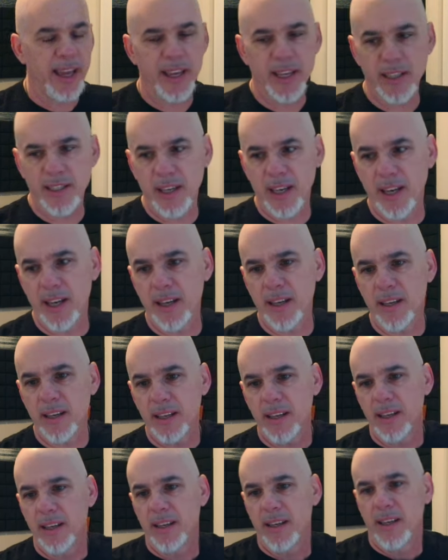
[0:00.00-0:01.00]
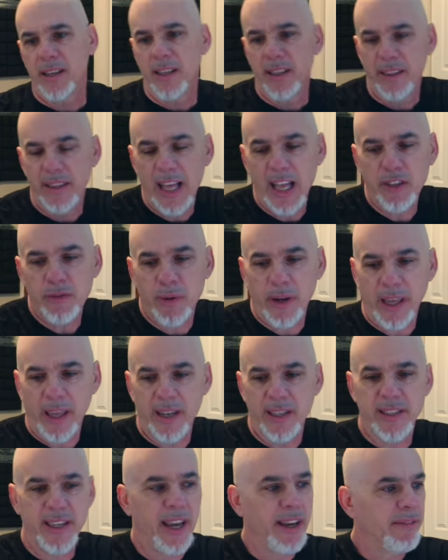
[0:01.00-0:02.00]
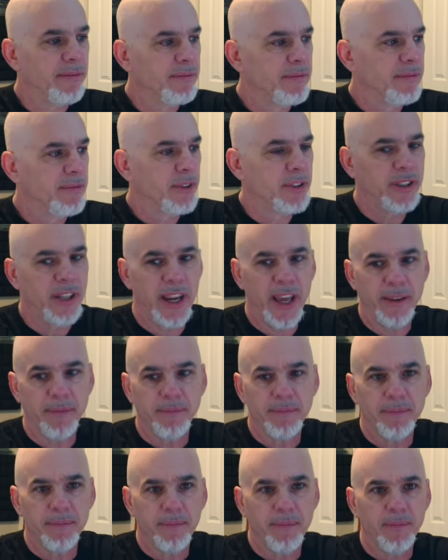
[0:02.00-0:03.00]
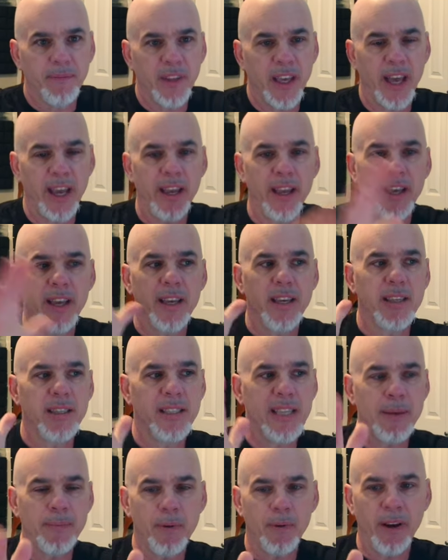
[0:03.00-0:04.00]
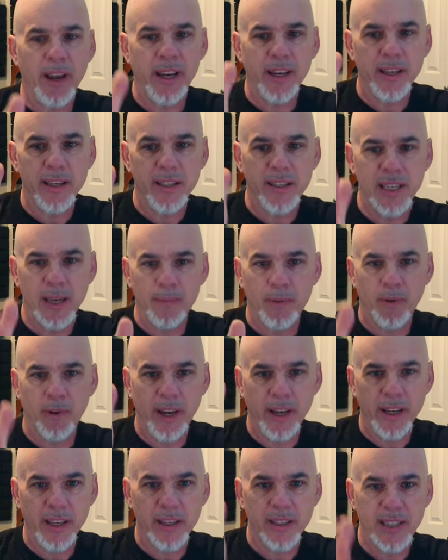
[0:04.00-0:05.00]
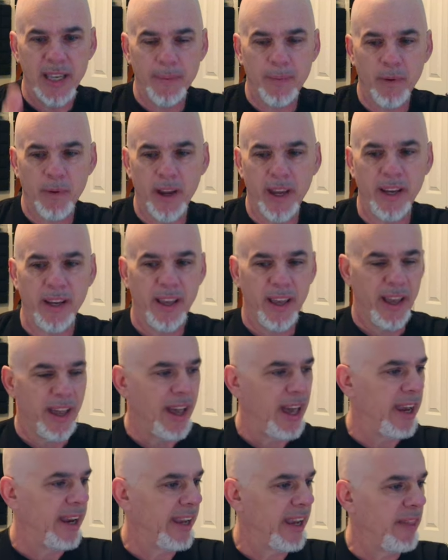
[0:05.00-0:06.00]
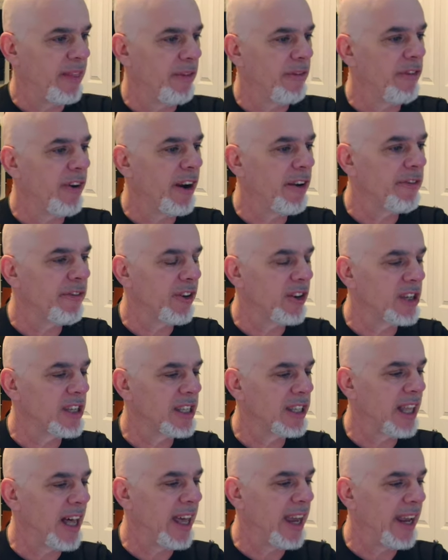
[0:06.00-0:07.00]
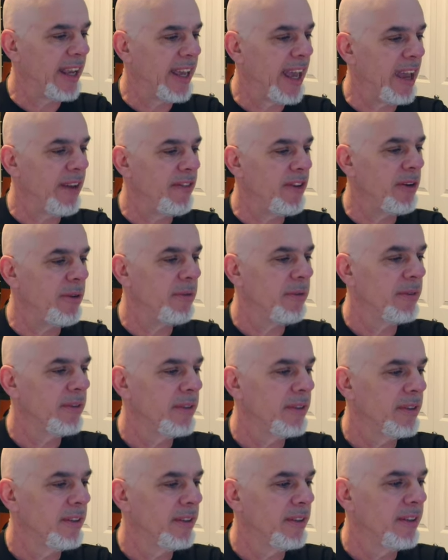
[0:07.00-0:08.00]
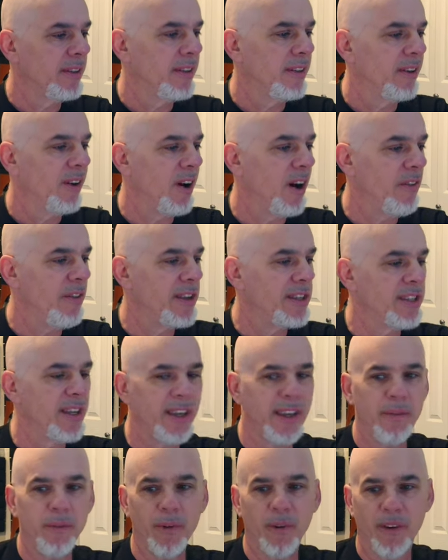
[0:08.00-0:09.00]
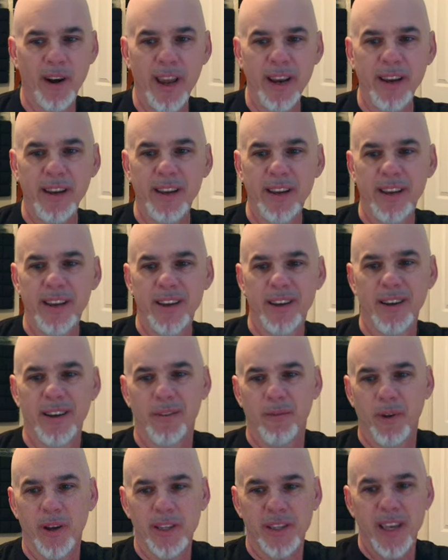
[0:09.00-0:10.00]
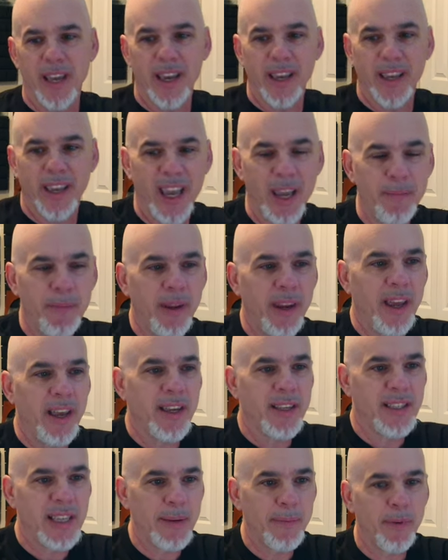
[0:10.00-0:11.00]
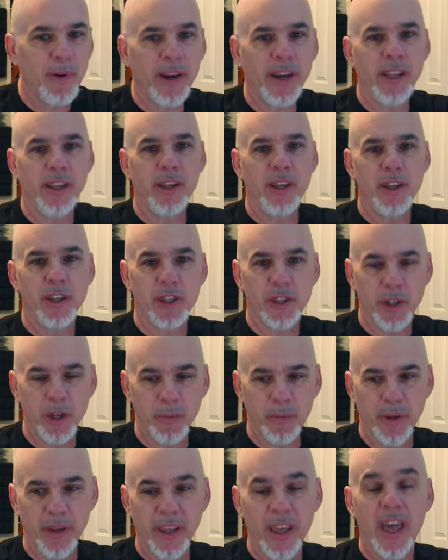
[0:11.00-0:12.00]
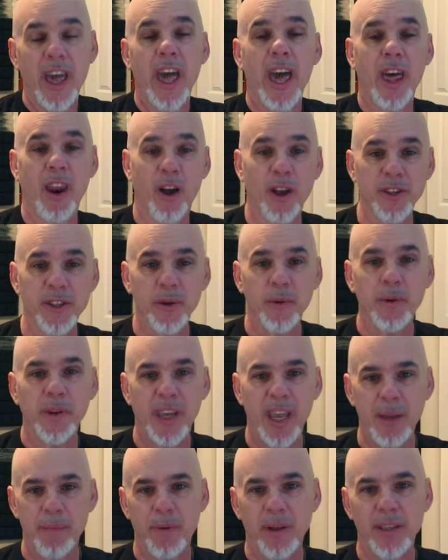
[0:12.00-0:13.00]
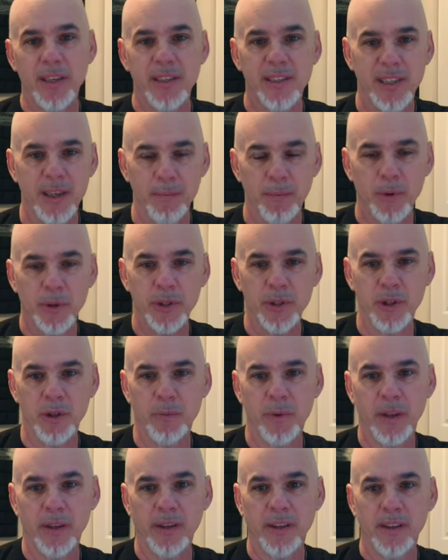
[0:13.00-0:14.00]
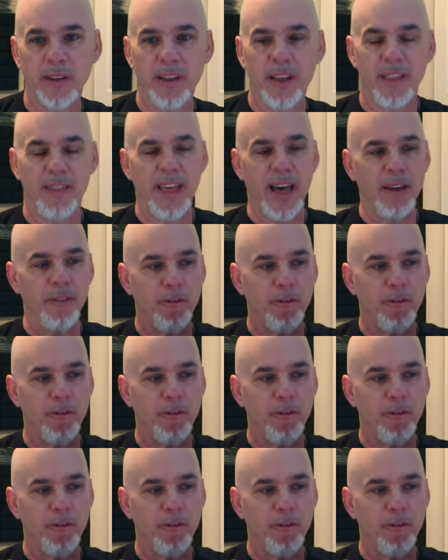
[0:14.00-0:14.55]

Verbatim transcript: is uh, that's what I got to say for today. Okay, separate, separate, separate. And again, the very first slide I gave you on this thing, right, was keep it separated, stupid. And also keep it simple, stupid. That